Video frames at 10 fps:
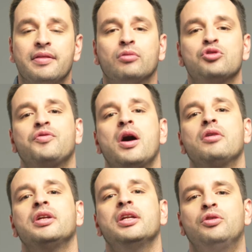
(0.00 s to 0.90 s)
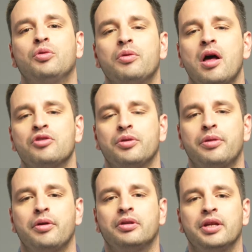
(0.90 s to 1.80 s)
that was founded in
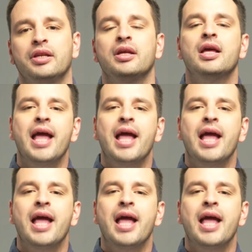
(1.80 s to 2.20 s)
2013